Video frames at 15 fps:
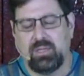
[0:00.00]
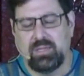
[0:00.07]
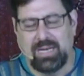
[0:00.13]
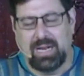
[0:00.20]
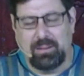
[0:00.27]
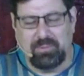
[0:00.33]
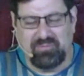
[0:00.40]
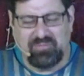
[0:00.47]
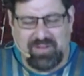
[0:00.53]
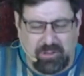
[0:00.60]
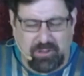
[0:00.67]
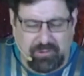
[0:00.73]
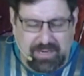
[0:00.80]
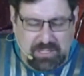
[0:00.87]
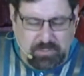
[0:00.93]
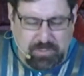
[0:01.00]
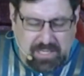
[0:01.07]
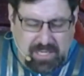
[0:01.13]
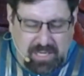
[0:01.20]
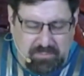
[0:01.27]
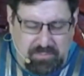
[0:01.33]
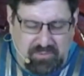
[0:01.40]
And Abba Father, as we
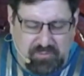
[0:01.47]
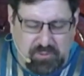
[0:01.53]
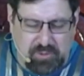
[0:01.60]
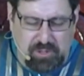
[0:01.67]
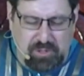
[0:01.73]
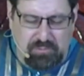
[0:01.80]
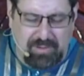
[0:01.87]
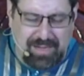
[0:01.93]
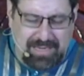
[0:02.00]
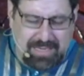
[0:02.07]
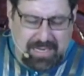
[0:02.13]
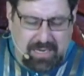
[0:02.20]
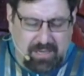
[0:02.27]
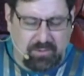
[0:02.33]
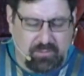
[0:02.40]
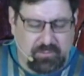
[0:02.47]
come before you right now,